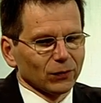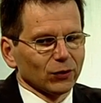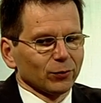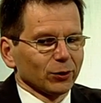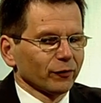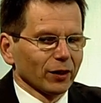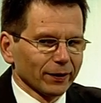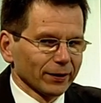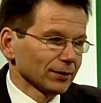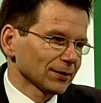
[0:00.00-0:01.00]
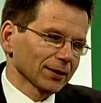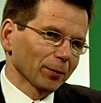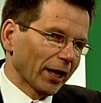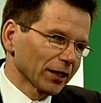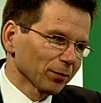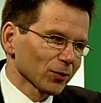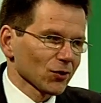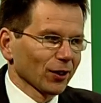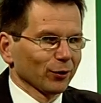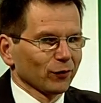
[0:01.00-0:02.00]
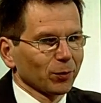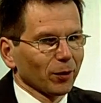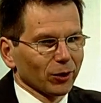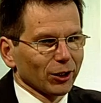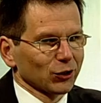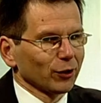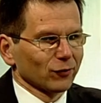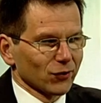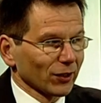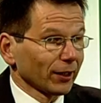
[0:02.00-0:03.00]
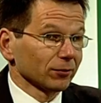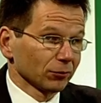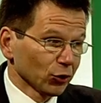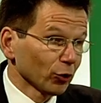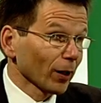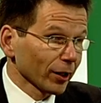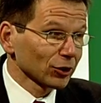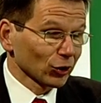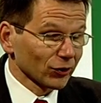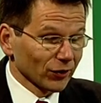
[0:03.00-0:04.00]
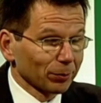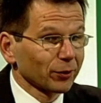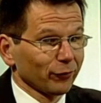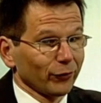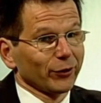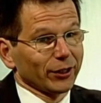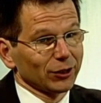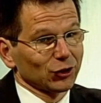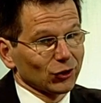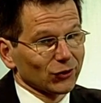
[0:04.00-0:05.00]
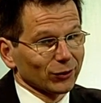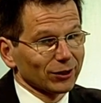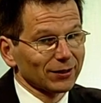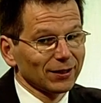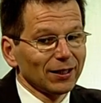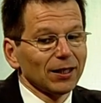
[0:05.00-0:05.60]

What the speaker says: you will find that some 80% of the population often say renewable energy is their preferred energy source.